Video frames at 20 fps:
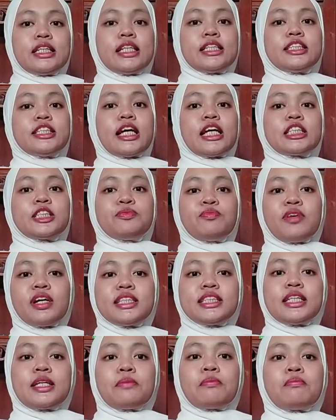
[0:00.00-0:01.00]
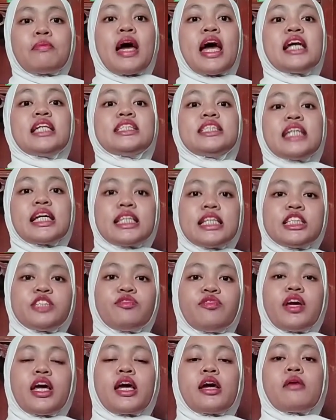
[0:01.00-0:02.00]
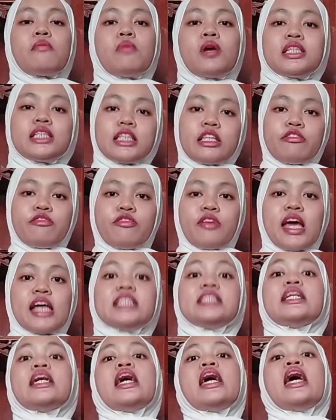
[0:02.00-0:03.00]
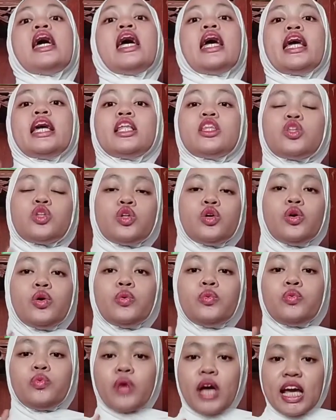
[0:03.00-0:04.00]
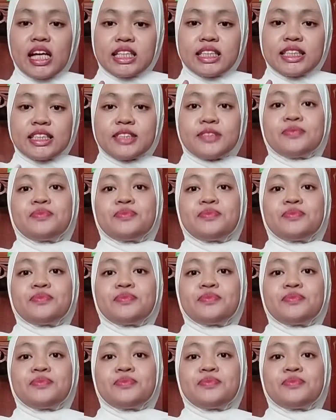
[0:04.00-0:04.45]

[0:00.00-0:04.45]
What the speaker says: is expressed by satisfying positive face in two ways.